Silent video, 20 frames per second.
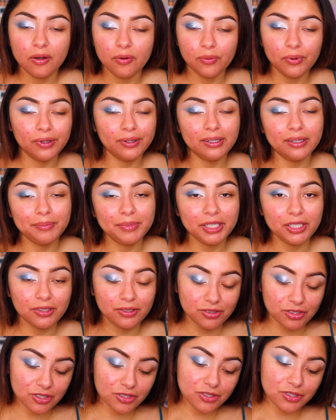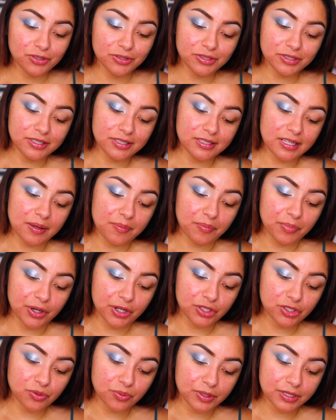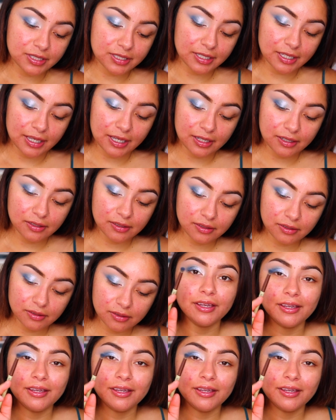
Well, I'm going to just use the same brush once again.